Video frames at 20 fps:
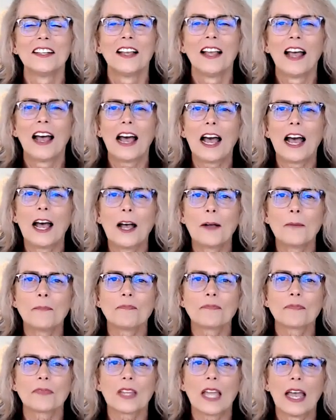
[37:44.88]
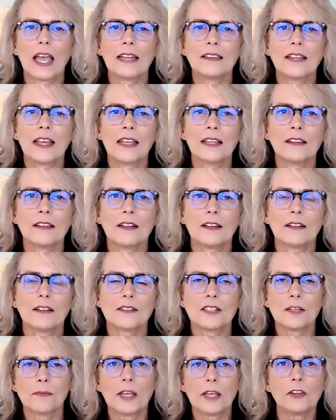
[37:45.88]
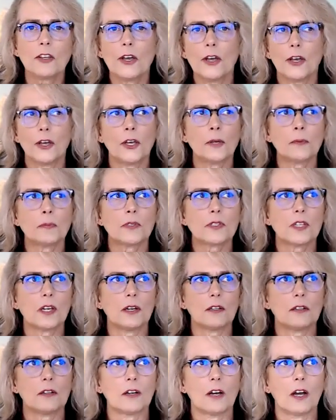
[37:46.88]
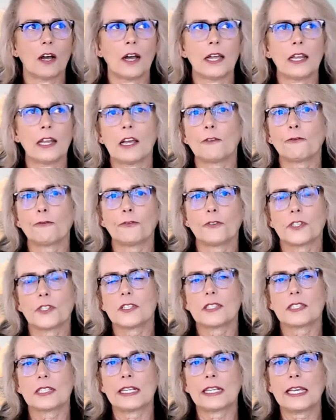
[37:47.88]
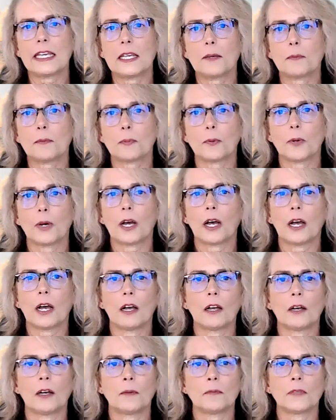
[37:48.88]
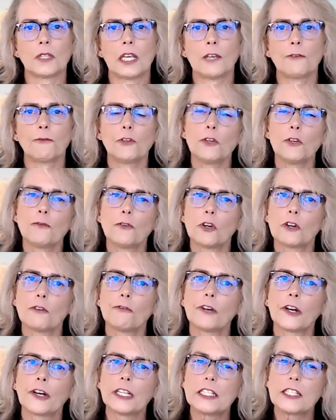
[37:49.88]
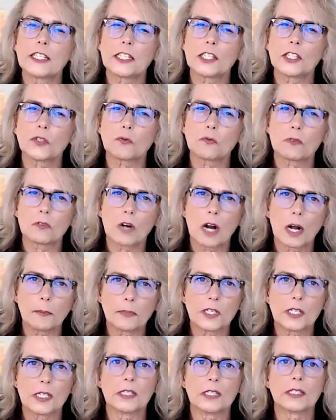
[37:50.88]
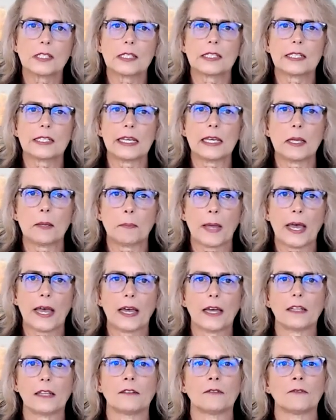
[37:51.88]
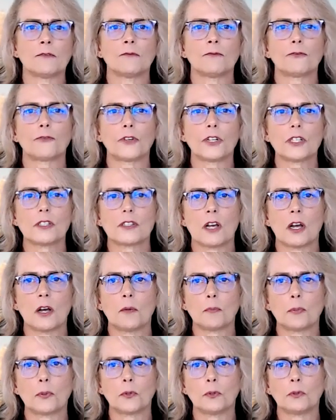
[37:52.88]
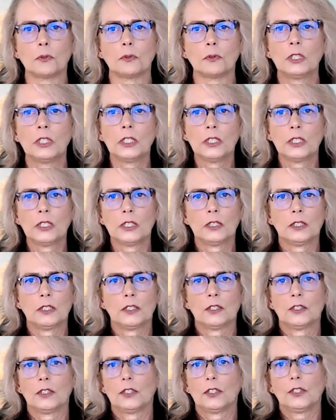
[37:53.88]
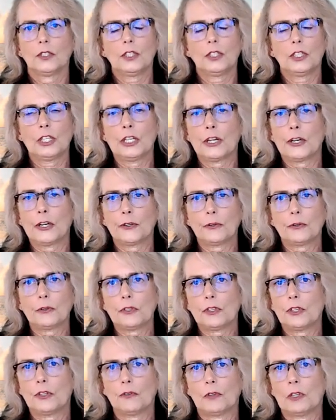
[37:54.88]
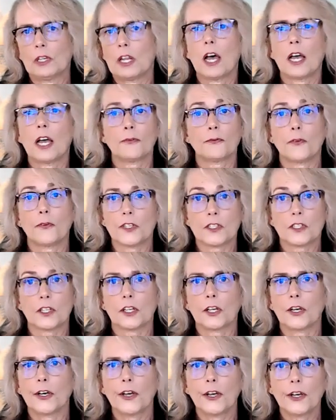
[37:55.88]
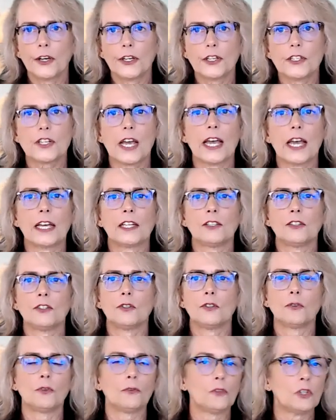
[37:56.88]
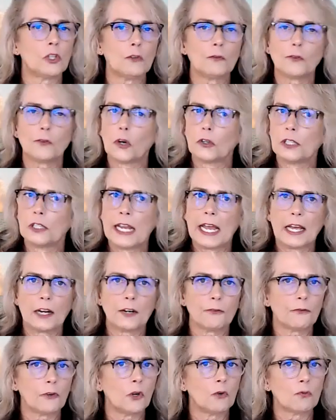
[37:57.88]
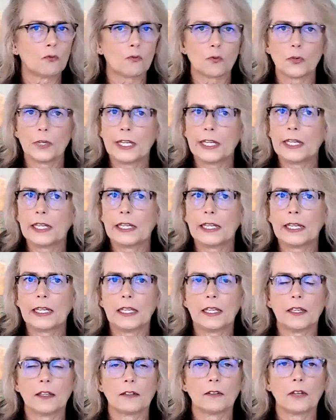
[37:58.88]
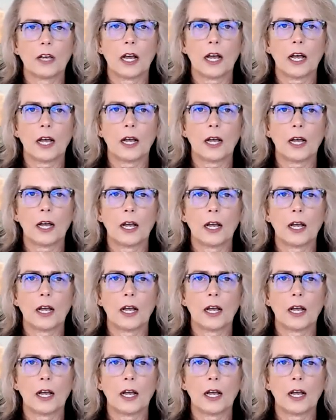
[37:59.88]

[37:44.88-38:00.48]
Um, and then some other herbs that I love for sleep. Um, if you've got a very disrupted sleep pattern, for example, you know, you, life has occurred and you're, you've gotten out of a really um,